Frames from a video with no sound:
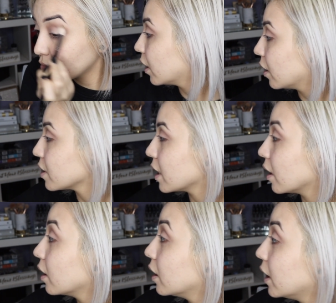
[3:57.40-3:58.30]
And then I'll take
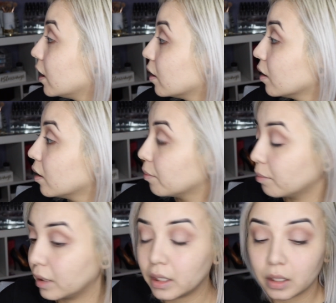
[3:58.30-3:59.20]
a clean
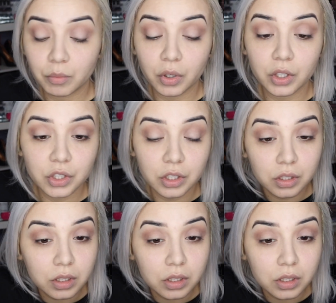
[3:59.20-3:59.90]
blending brush and